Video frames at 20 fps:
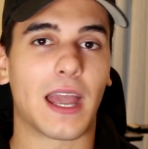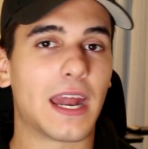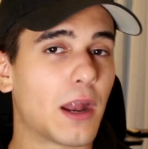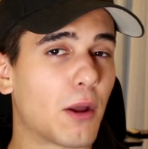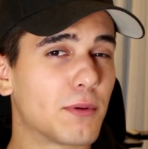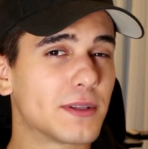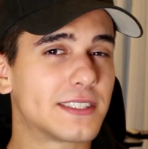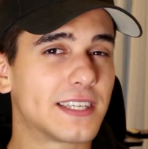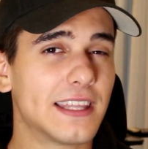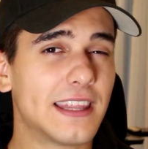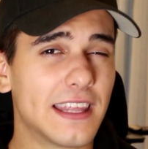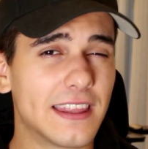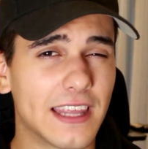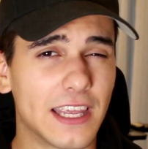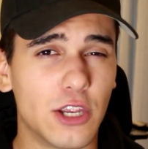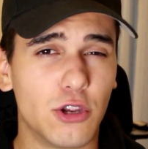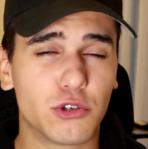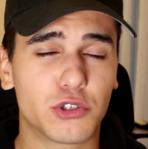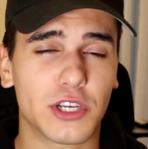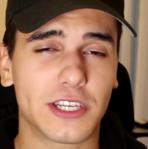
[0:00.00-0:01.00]
And I would say that they
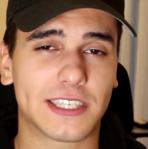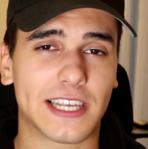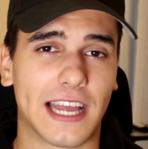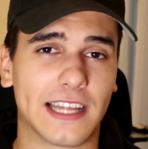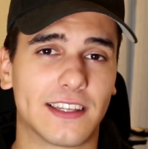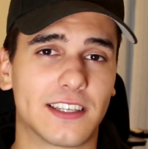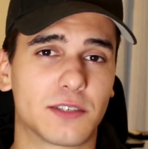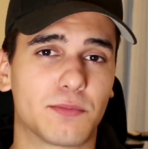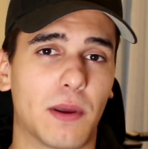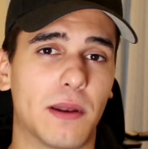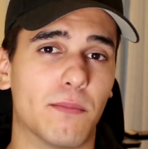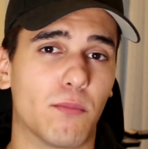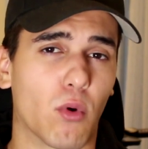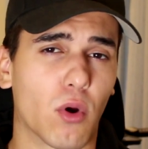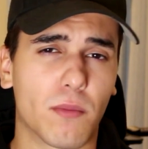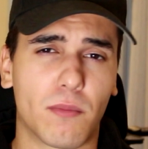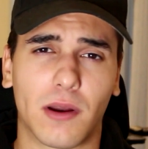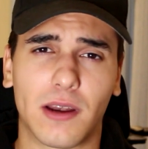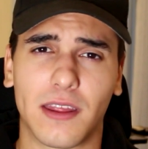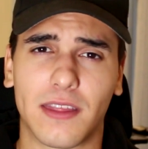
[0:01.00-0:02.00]
usually tend to spend
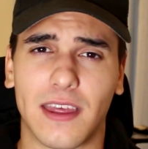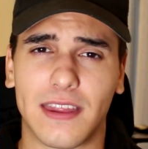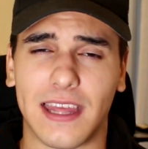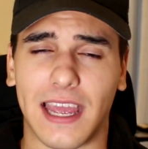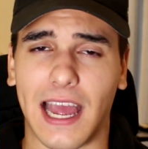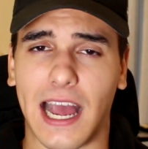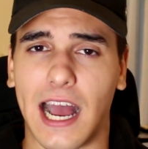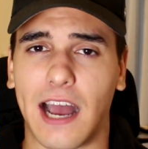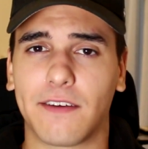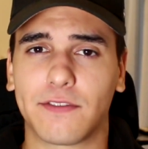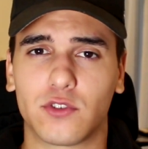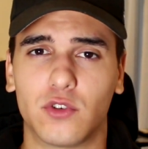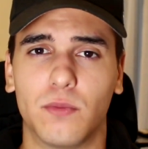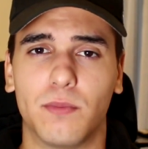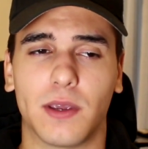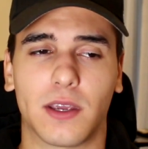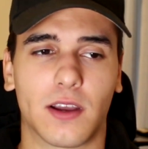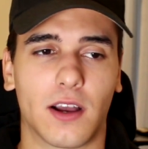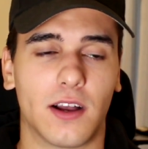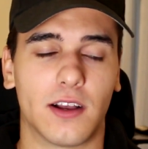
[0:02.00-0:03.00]
more money than they have to,
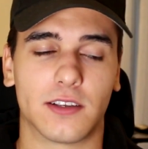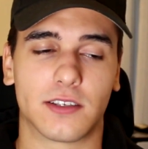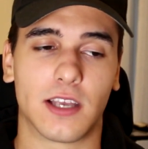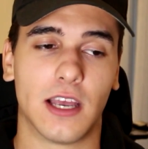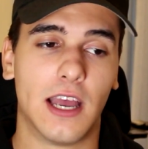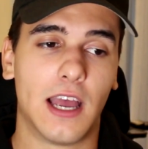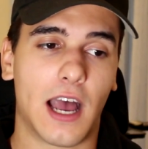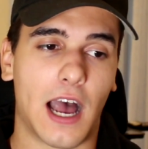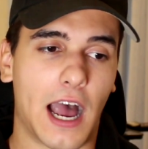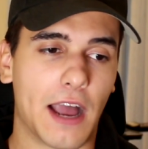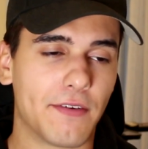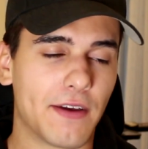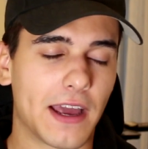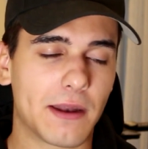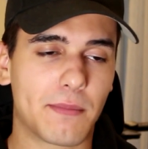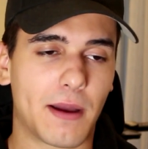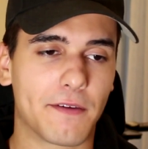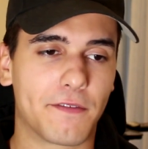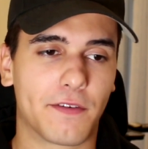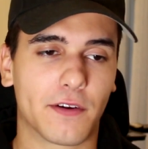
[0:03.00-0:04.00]
because I've
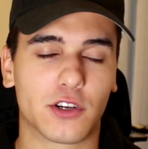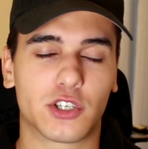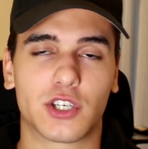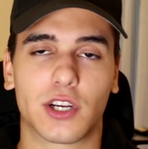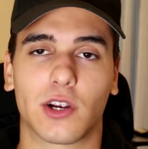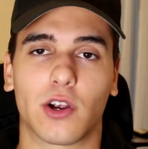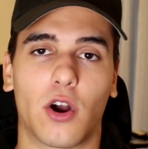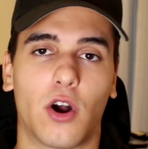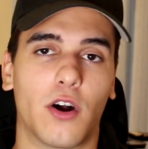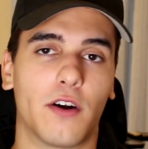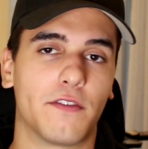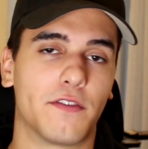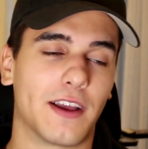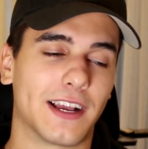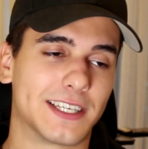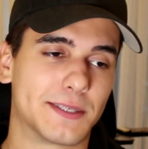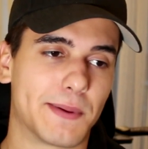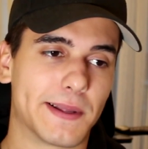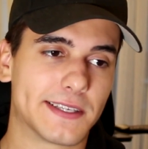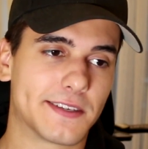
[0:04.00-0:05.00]
had my fair share of
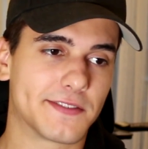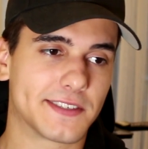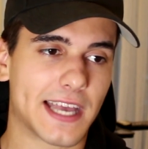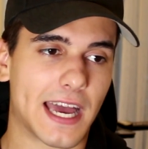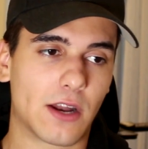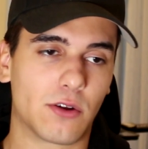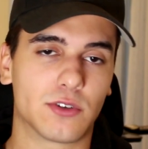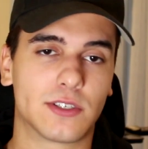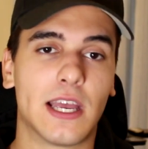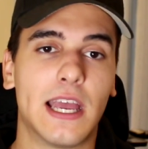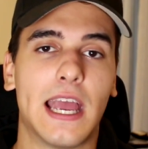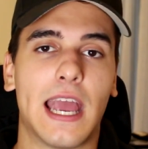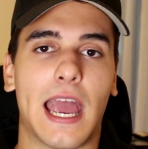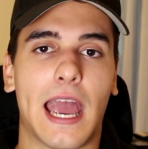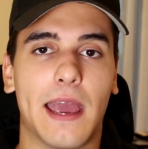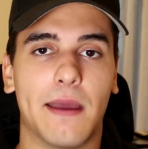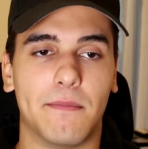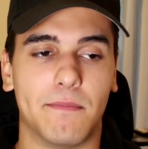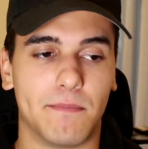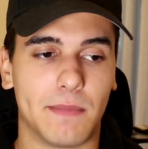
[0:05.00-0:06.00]
expensive saddles
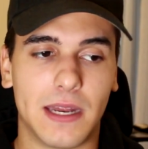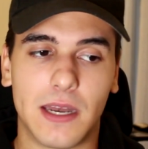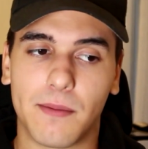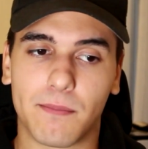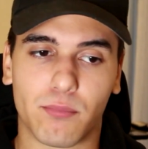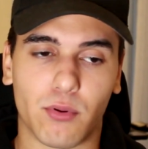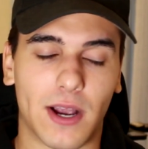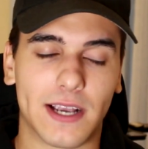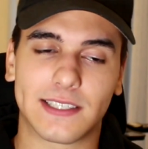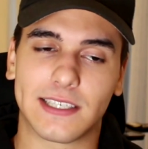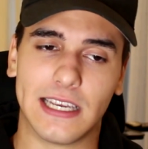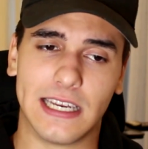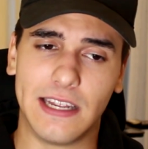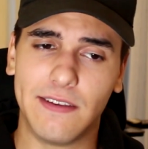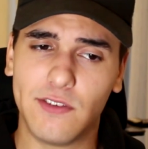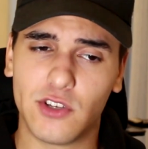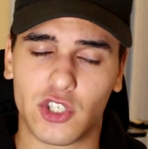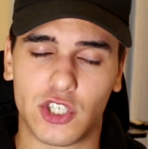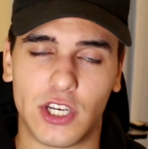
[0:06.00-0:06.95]
and medium price and even